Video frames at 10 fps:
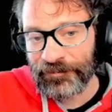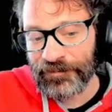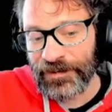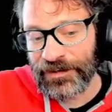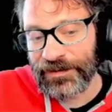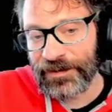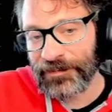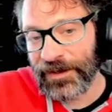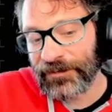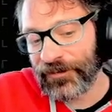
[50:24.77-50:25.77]
really didn't
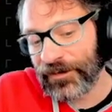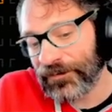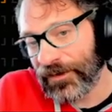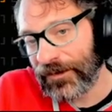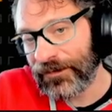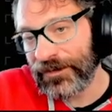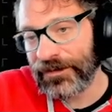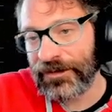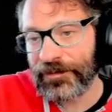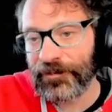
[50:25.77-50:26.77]
make it very far into
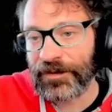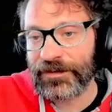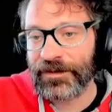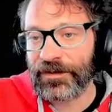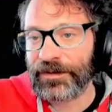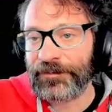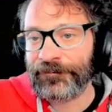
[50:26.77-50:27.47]
this one, did I?